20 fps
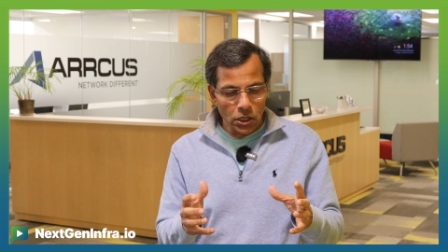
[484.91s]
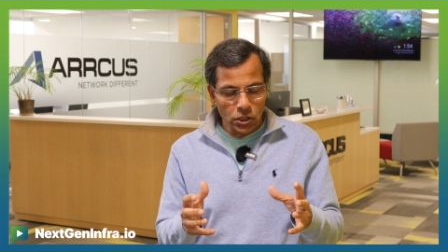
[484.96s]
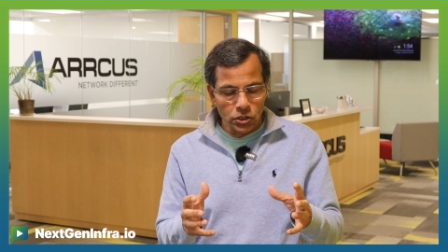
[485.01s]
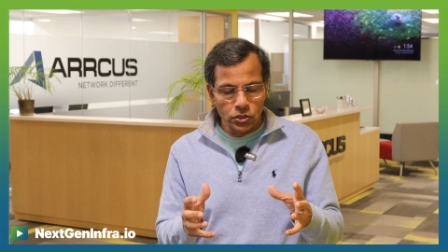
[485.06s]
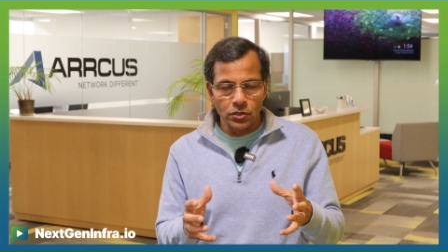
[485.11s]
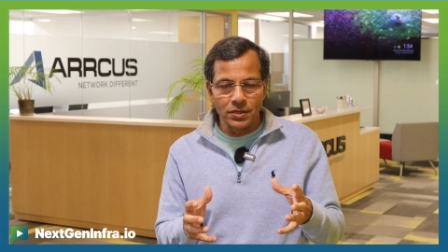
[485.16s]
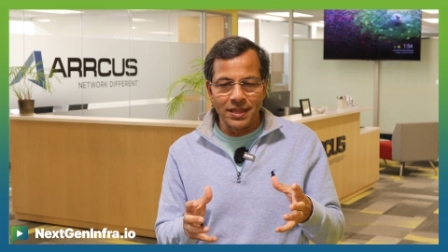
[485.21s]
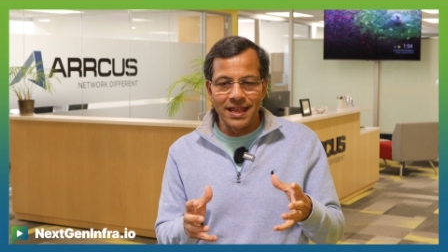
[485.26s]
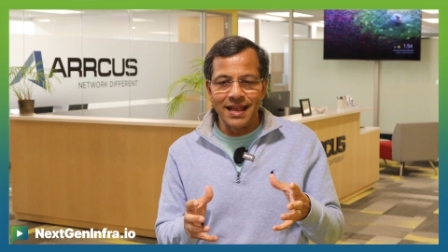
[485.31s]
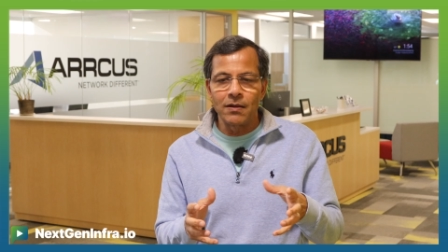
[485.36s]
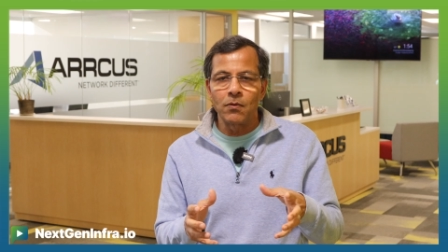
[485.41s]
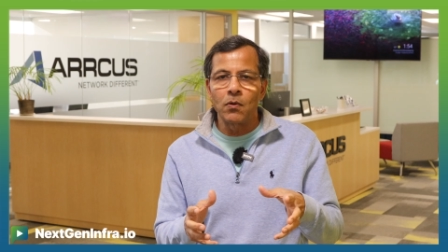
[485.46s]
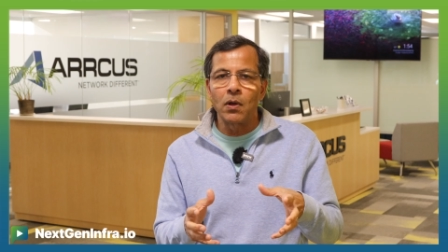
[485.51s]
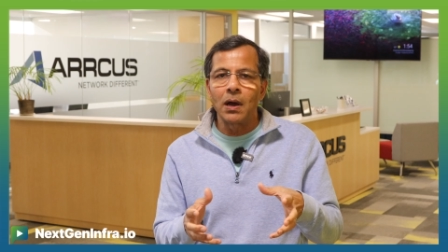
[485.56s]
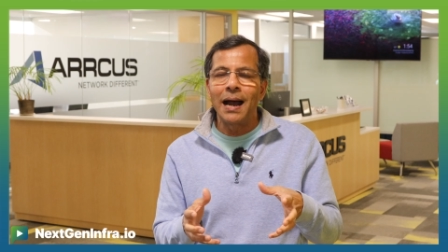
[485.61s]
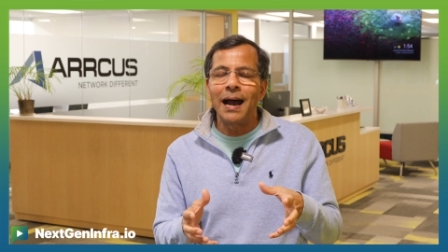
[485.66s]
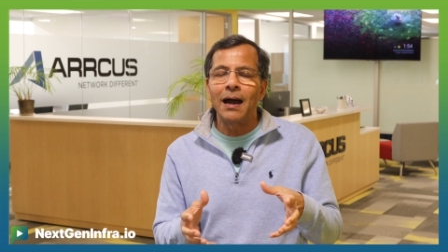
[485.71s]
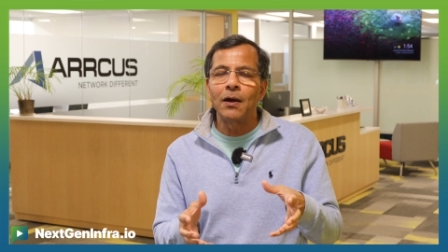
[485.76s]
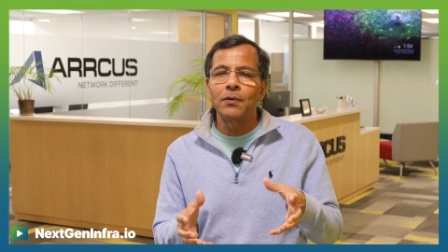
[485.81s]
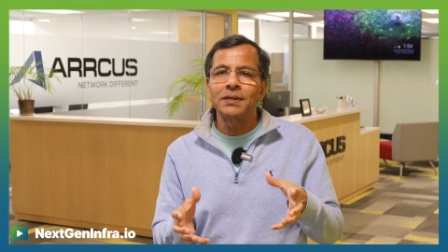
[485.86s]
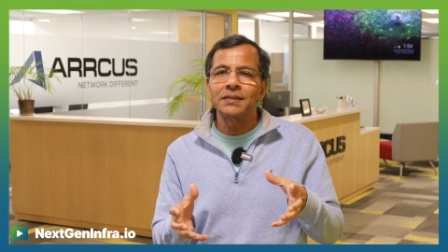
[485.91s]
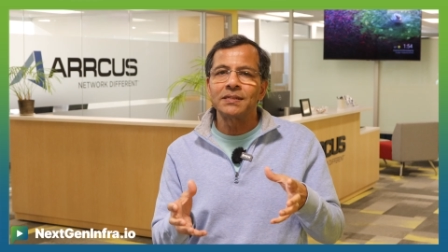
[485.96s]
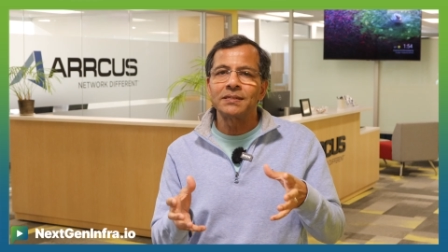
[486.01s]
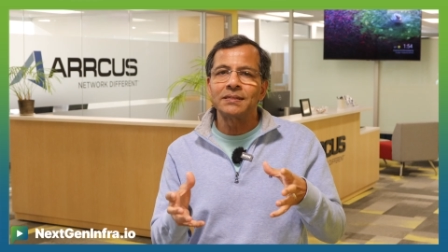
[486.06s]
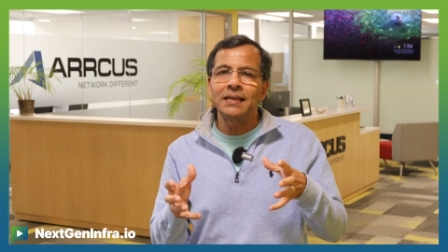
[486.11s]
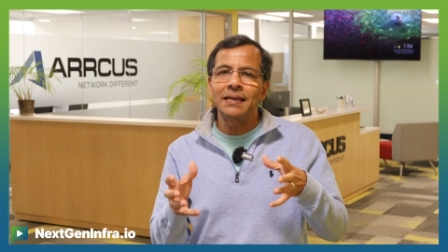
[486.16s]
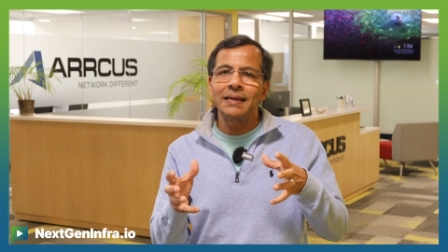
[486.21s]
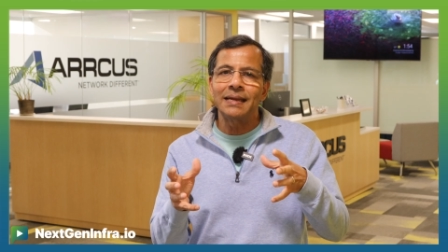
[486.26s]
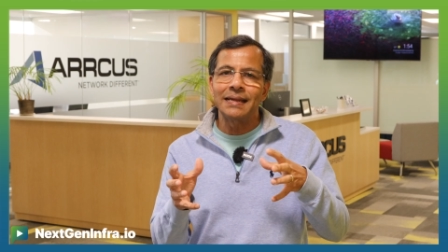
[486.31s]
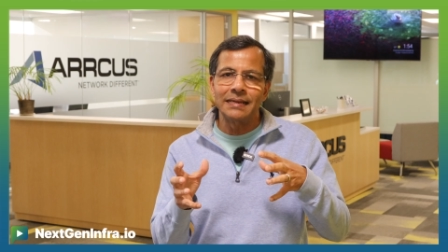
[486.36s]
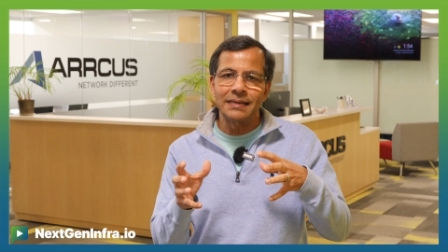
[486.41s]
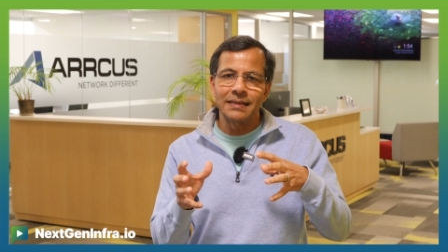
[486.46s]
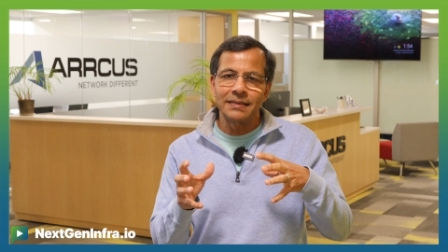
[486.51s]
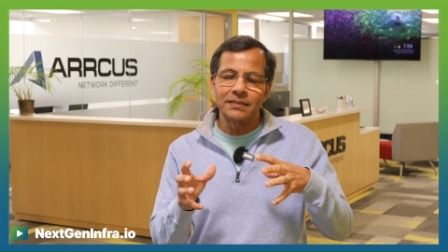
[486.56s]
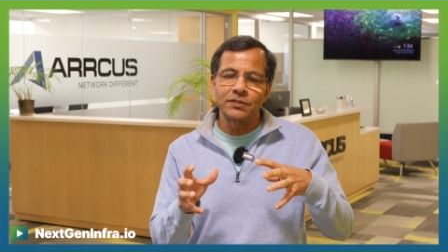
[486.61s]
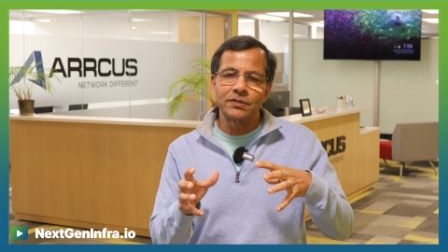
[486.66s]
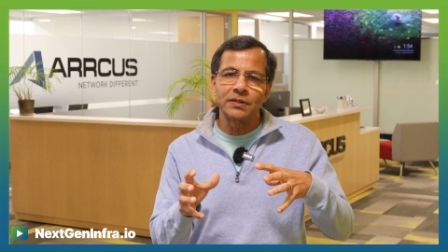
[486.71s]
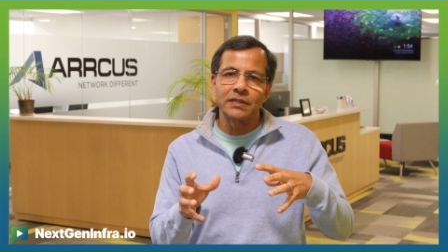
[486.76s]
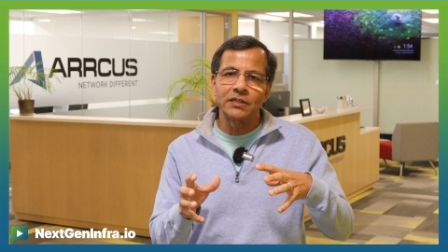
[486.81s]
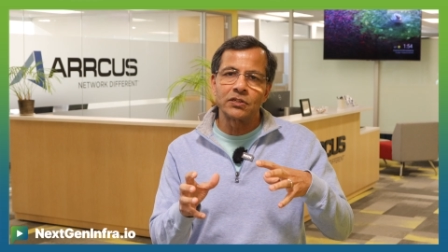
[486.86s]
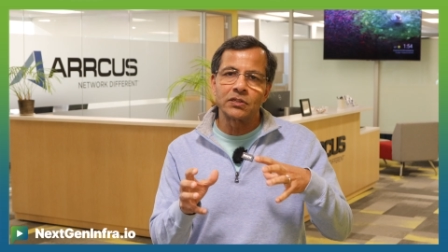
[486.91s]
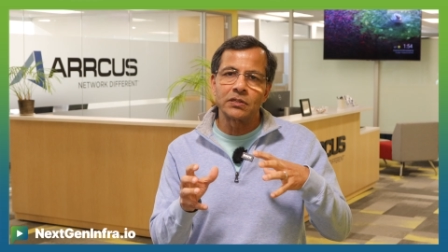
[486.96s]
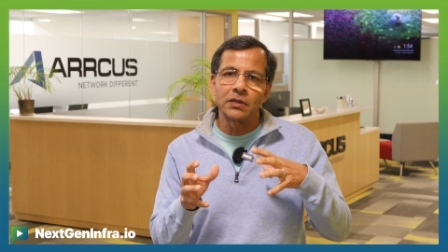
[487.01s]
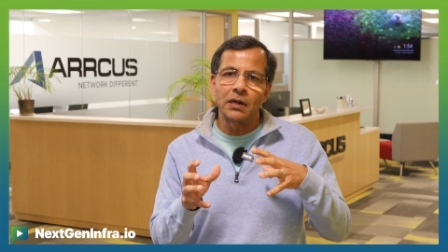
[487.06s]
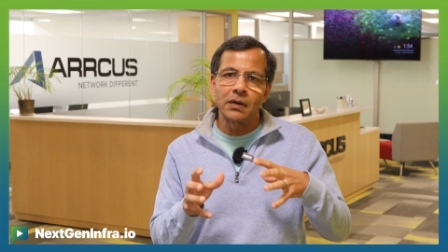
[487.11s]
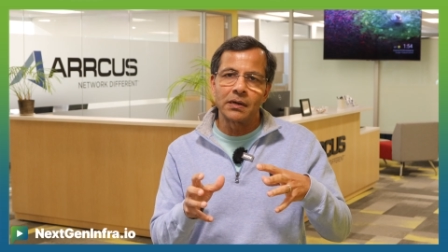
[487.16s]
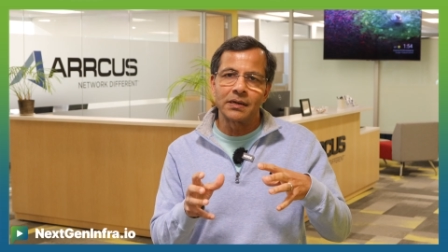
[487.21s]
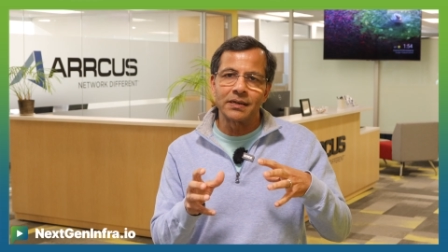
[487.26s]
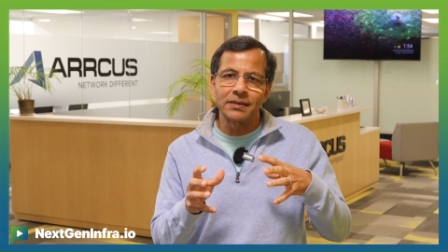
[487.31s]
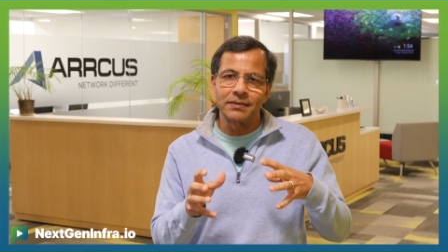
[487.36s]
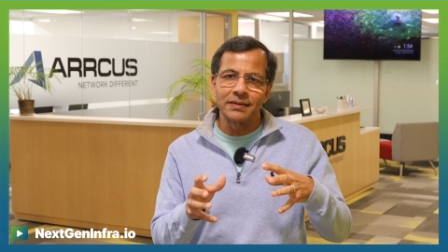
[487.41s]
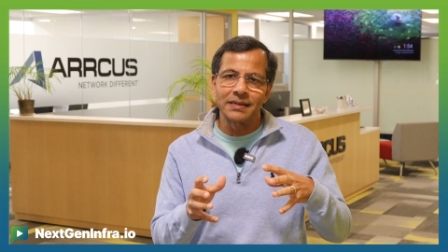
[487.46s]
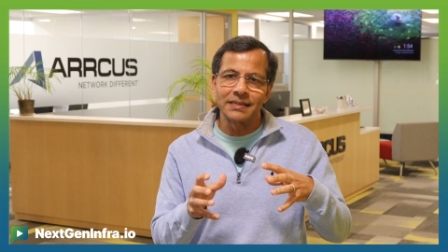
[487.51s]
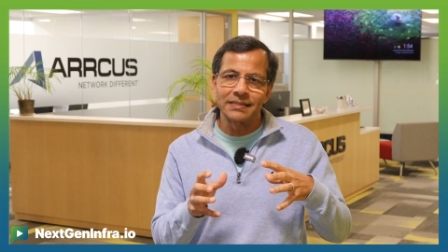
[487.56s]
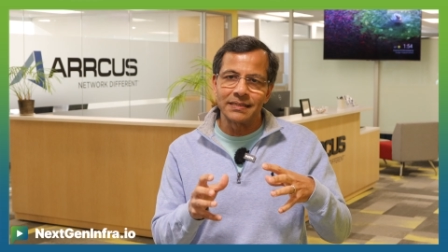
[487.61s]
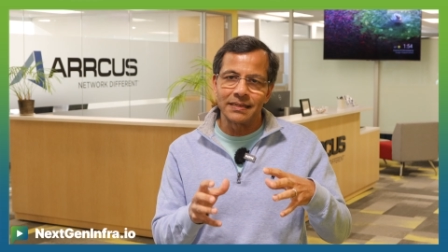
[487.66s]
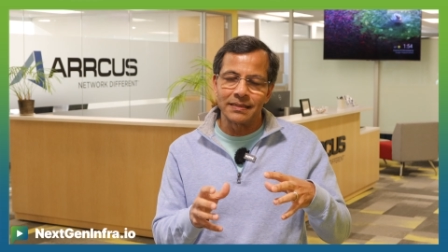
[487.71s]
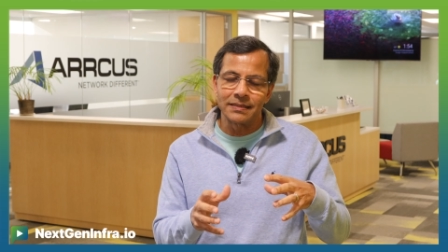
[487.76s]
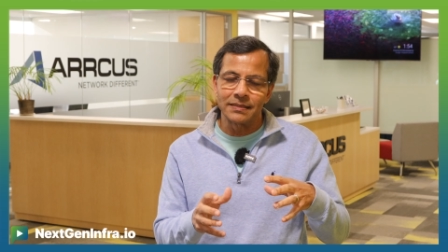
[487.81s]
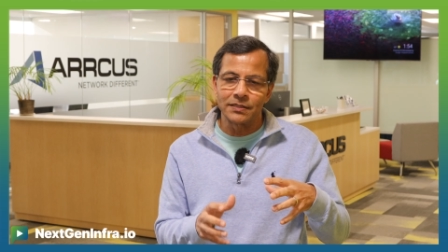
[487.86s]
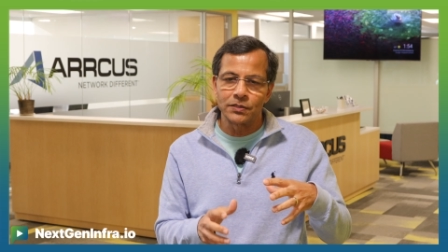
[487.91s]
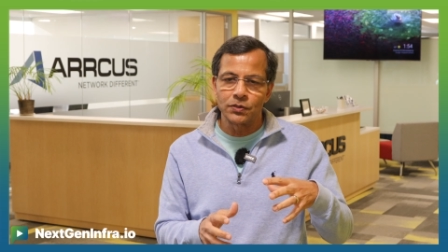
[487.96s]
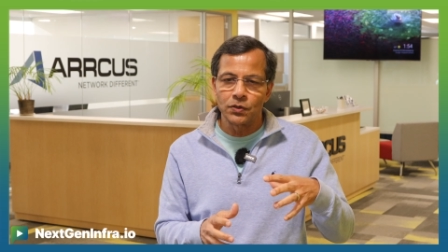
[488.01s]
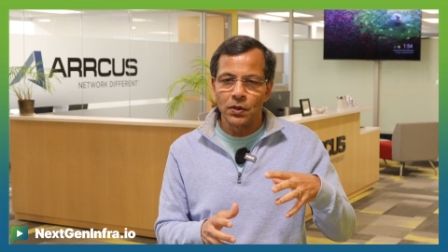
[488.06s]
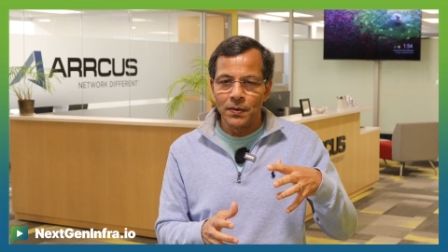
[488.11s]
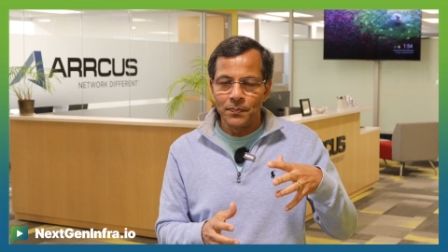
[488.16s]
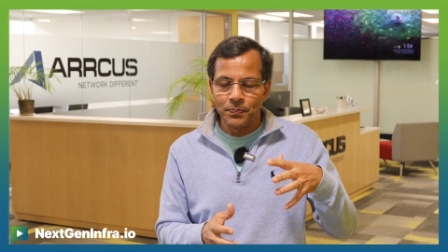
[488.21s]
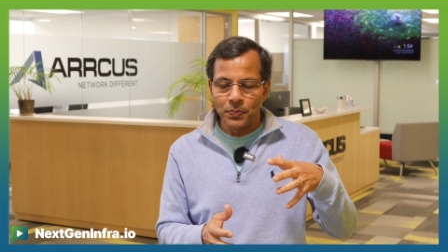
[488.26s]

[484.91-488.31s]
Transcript: So then how does the industry start addressing this?